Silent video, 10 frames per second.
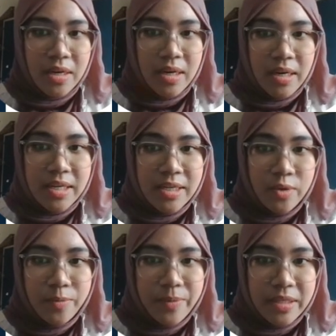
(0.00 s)
Each
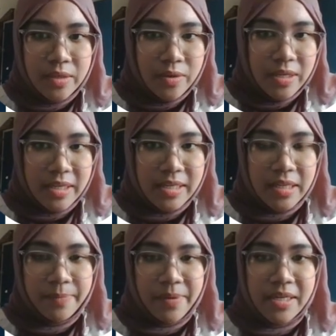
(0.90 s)
urban zone
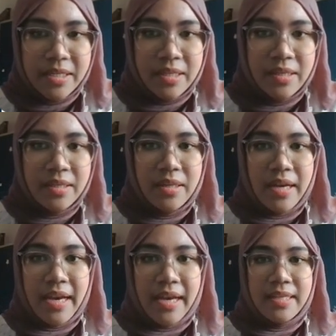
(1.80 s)
is represented
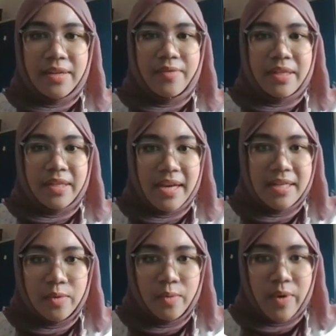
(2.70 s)
as a
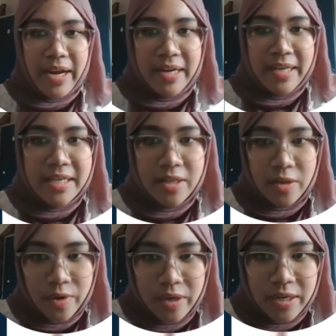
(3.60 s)
vertex, while each
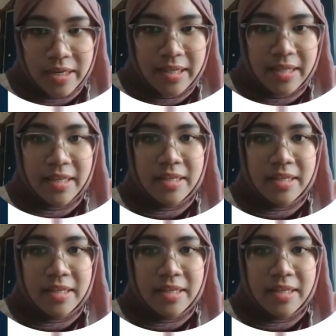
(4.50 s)
road connecting the